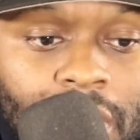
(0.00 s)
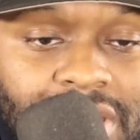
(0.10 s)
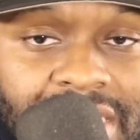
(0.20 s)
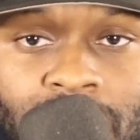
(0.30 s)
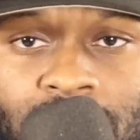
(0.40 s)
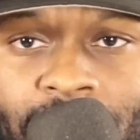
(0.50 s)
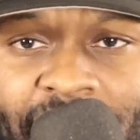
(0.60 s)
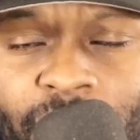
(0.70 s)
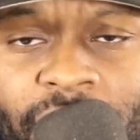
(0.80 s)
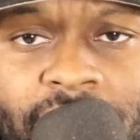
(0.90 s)
touching on the
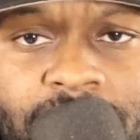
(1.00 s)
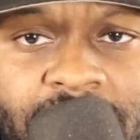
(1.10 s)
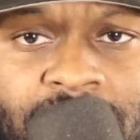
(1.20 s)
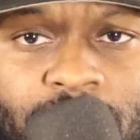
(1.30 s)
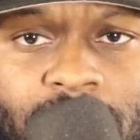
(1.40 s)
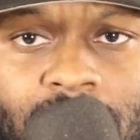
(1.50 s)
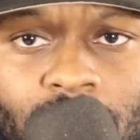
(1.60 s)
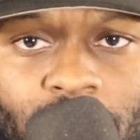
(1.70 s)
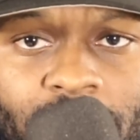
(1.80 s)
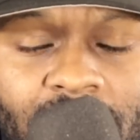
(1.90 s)
Mike Williams injury a
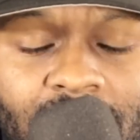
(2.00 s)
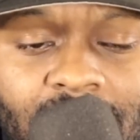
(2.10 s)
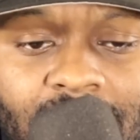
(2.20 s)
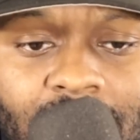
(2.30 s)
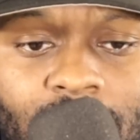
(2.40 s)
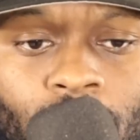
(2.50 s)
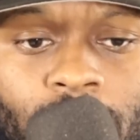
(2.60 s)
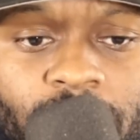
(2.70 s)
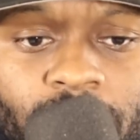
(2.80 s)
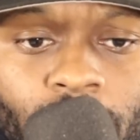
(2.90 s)
little bit
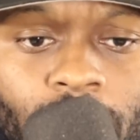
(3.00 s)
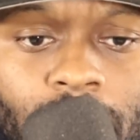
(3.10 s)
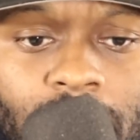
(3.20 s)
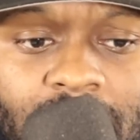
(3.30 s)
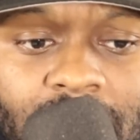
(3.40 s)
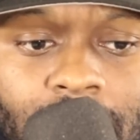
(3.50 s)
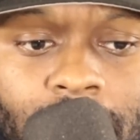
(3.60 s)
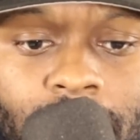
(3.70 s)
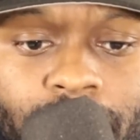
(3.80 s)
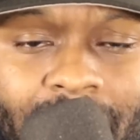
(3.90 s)
going forward,
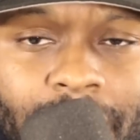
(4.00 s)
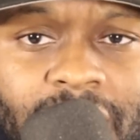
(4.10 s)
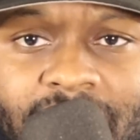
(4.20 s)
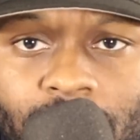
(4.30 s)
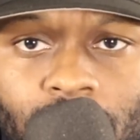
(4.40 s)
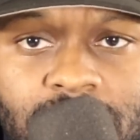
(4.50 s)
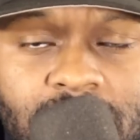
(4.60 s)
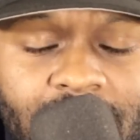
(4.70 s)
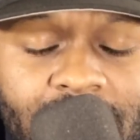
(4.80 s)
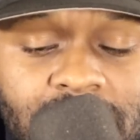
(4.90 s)
probably later on today.